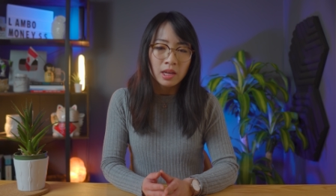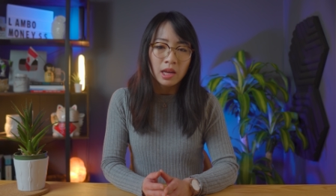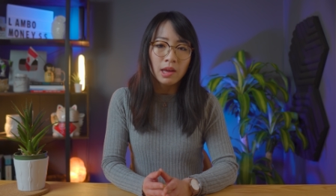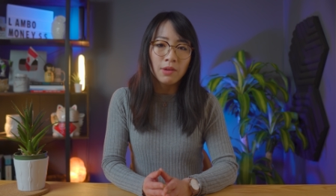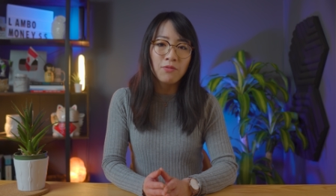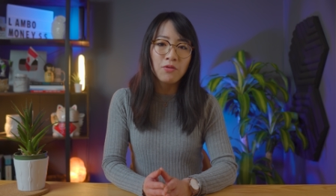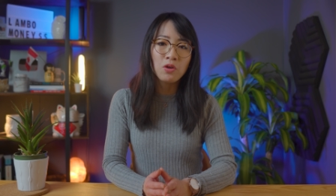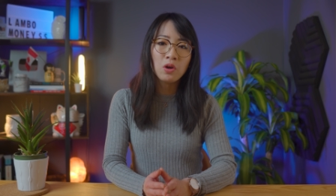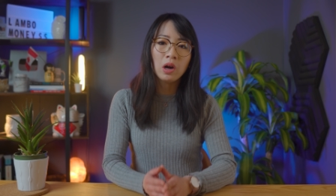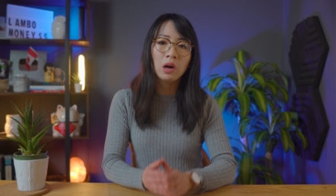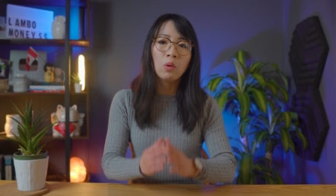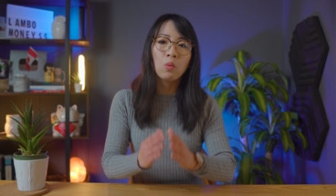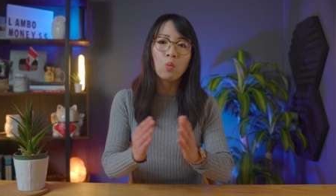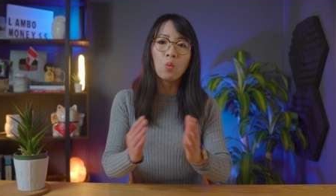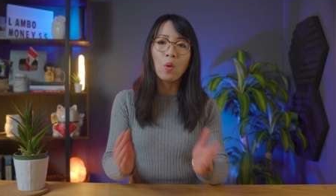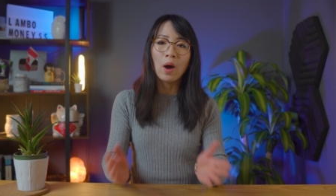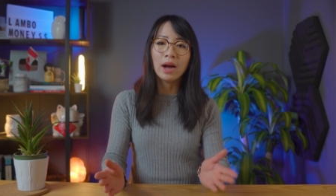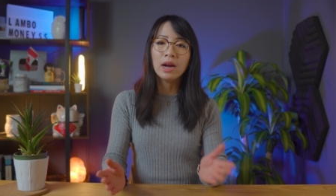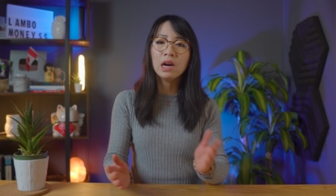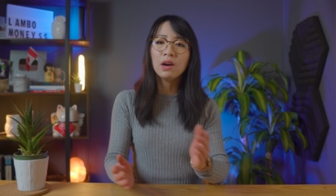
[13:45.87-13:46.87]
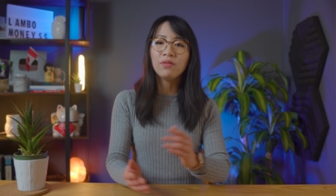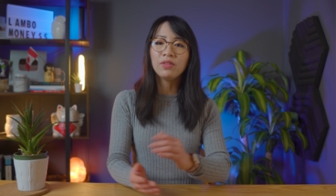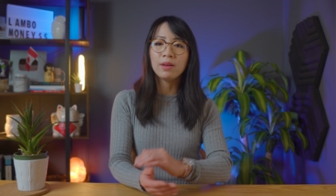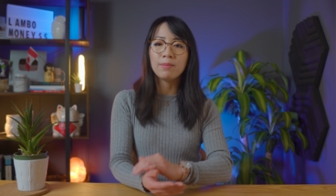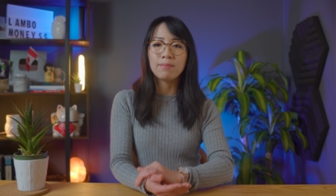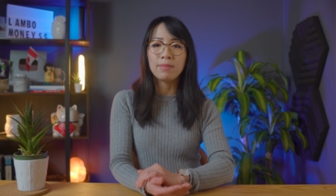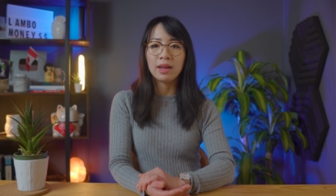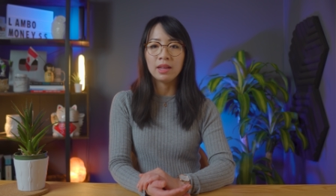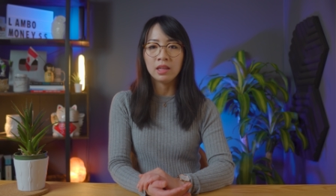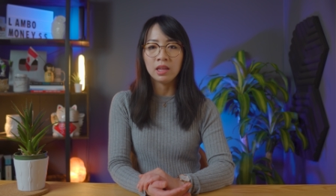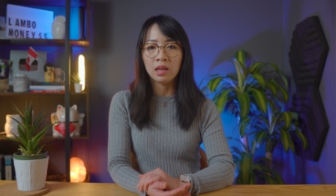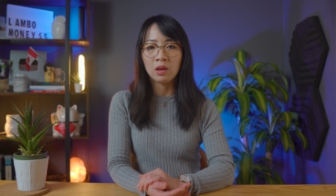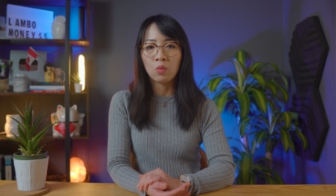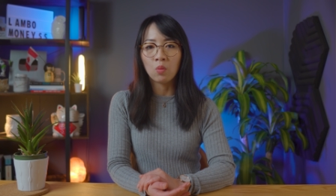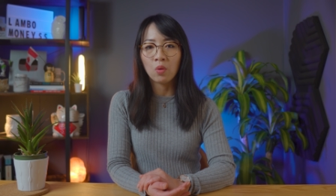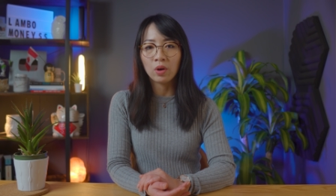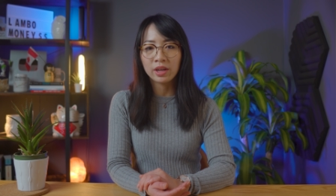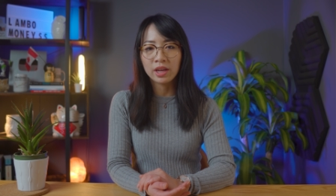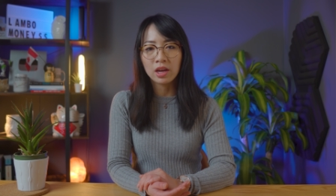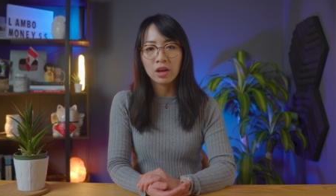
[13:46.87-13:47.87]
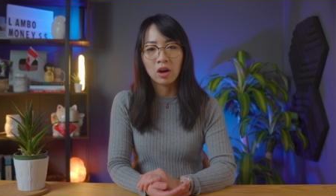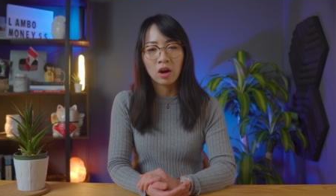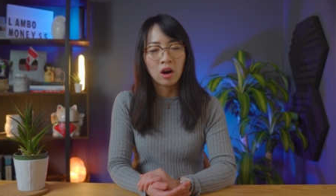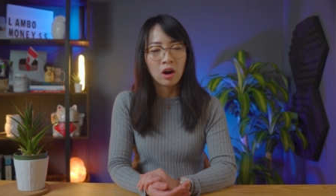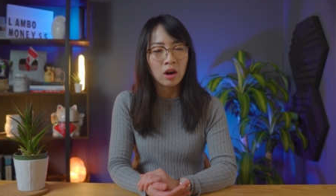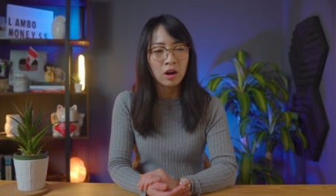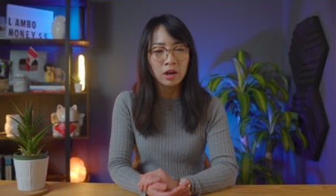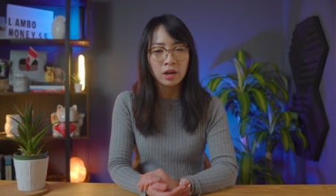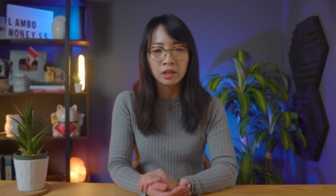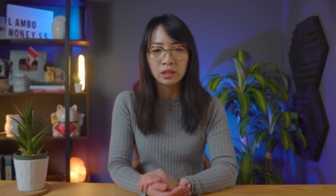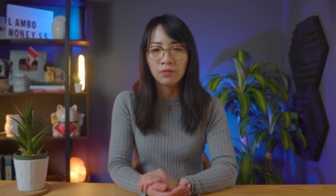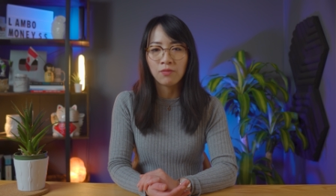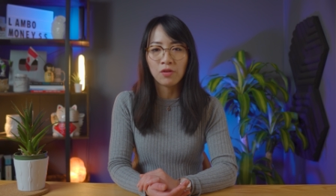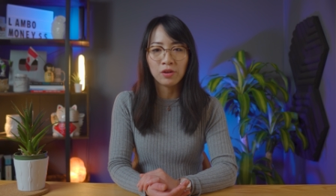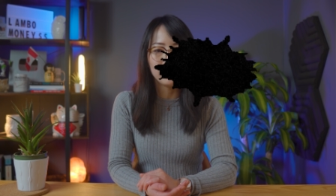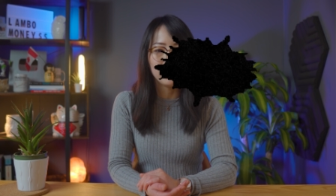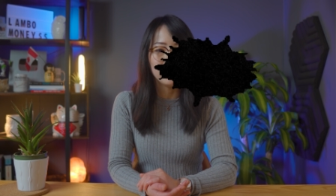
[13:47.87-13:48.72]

If you are one of the many working hard for